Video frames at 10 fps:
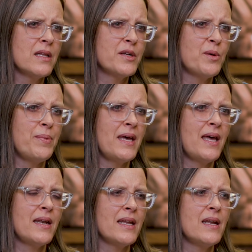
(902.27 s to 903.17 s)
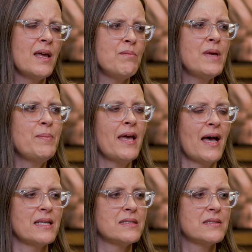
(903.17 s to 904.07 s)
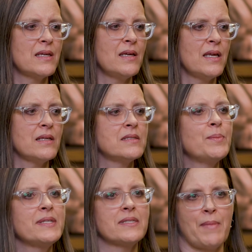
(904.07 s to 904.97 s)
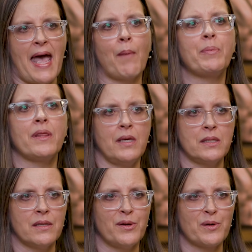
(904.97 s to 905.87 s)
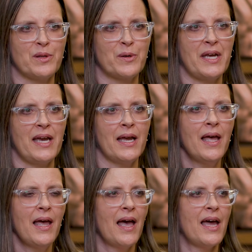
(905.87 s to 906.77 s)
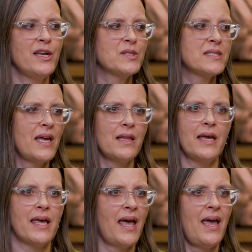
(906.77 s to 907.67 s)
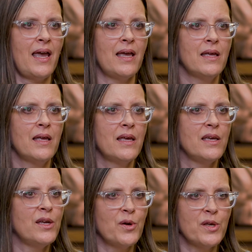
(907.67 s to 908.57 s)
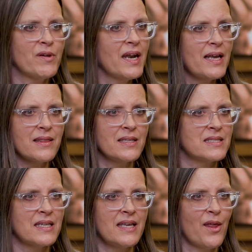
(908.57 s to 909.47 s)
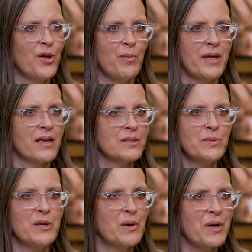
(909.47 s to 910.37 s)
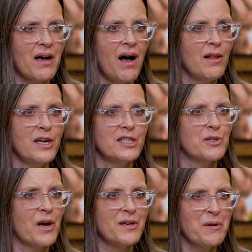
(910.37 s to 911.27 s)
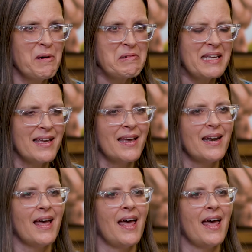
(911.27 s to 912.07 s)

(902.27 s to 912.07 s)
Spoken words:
a little bit and maybe exhibits some apathy to their learning, and you say like, hey, you got to get this together because when you go to college, you're on your own, kid.